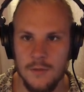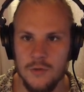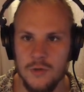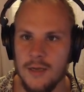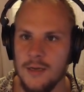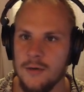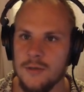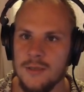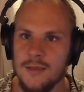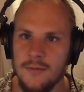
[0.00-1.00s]
So you can hear
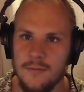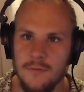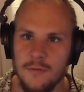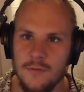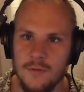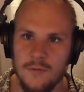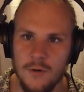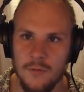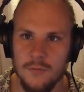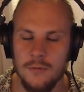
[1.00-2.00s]
it's a different
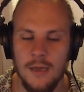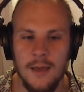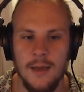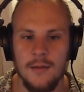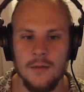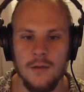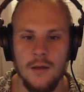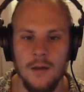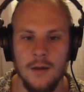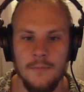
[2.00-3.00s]
tone, and
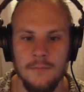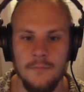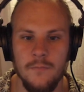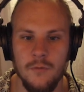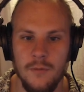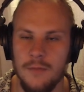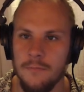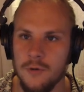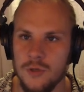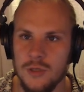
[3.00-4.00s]
for me
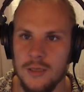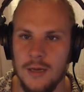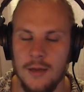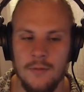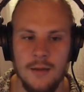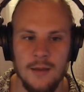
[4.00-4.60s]
personally, I